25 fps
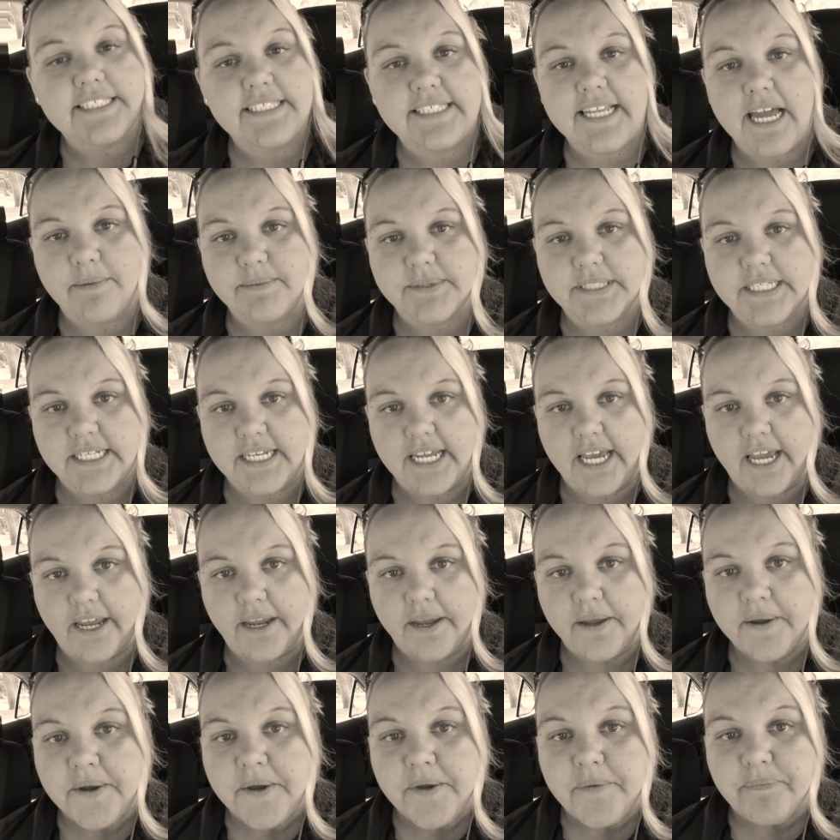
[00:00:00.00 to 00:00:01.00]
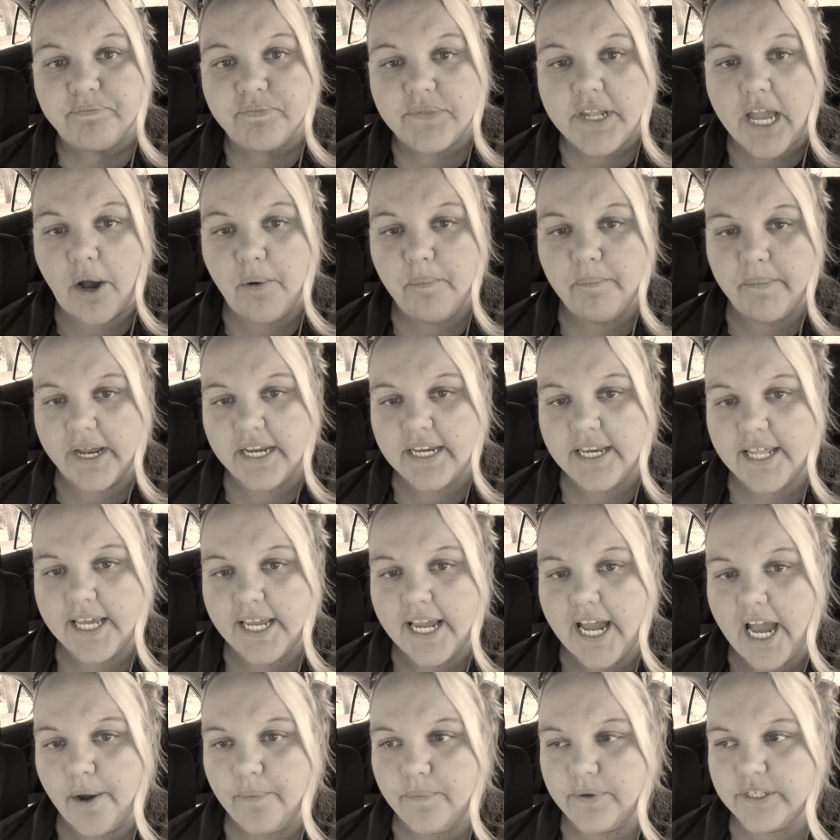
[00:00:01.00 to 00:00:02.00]
steps a day. Now, Monday,
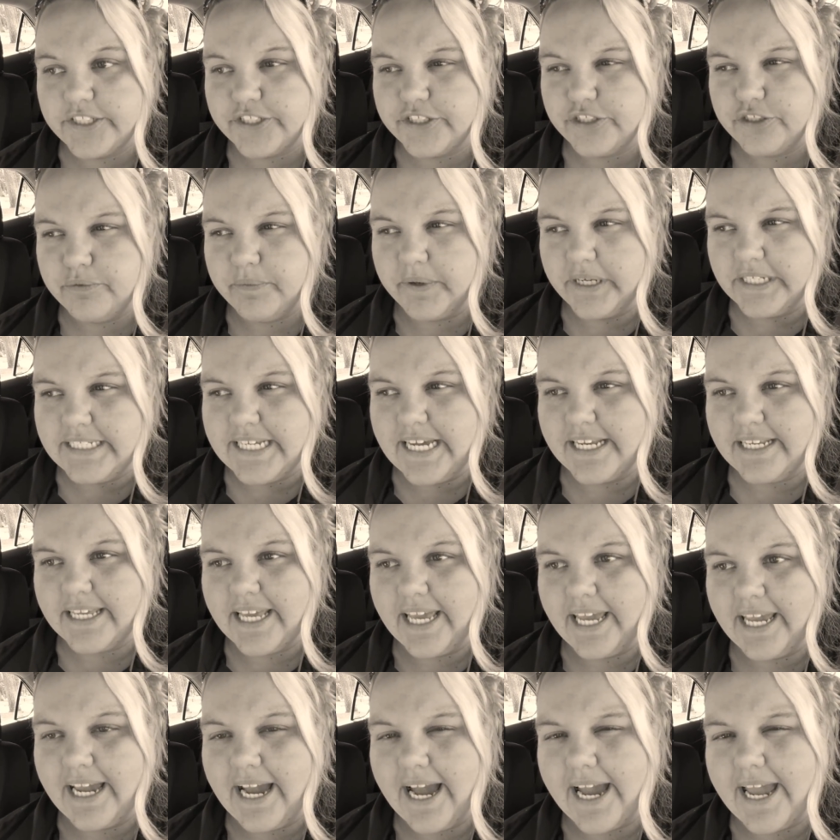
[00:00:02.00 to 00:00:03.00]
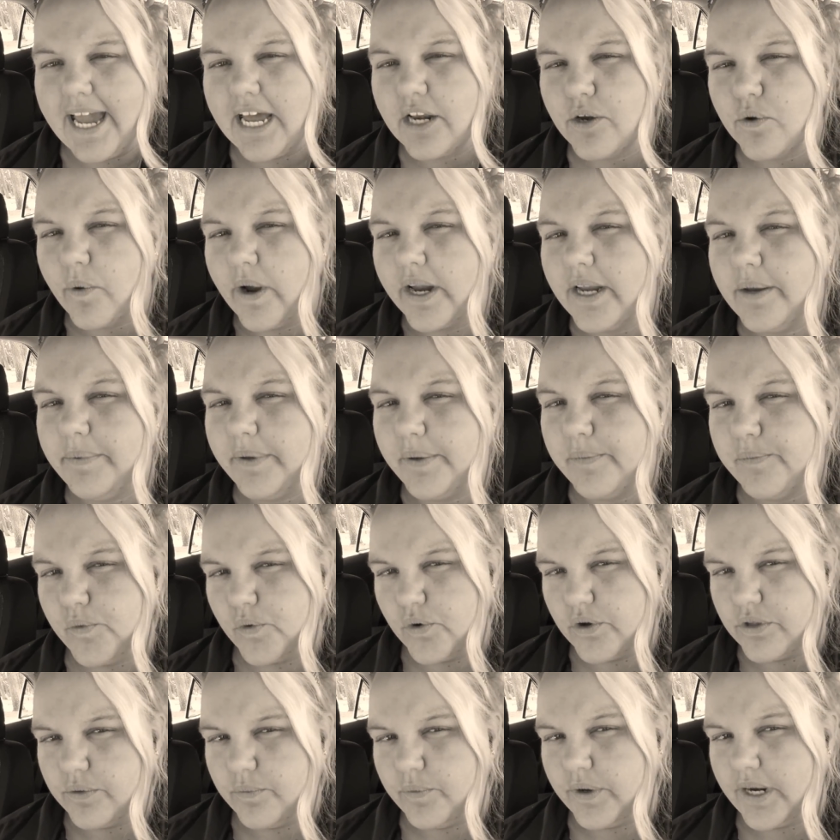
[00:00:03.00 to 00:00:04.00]
I went to do my 10K. I had quite a bit
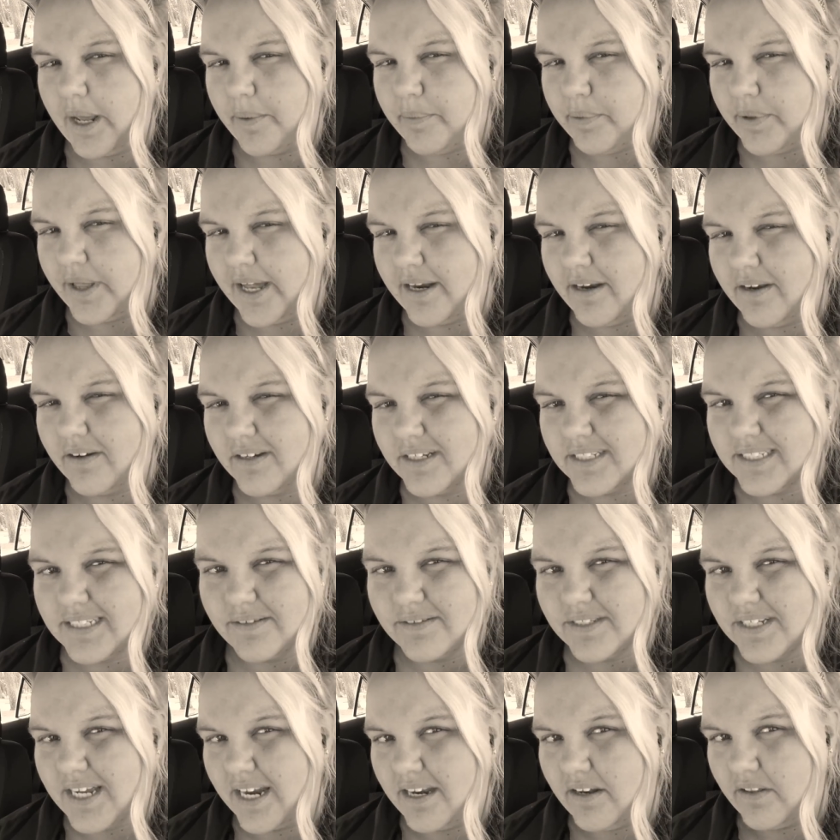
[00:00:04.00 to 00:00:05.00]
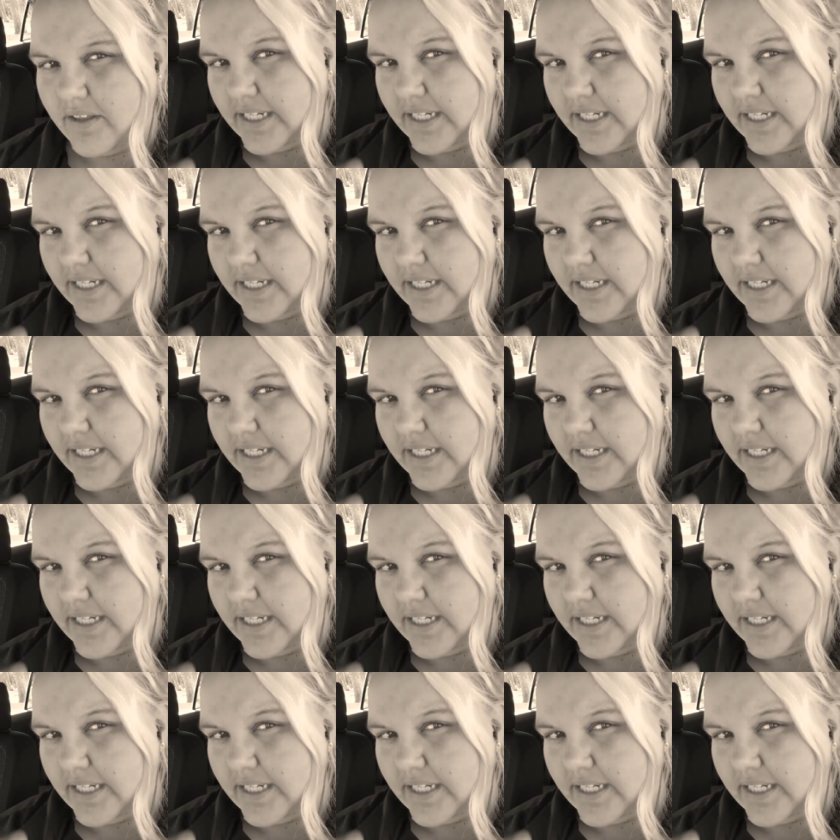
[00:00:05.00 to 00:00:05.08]
more than what I planned on because I was kind of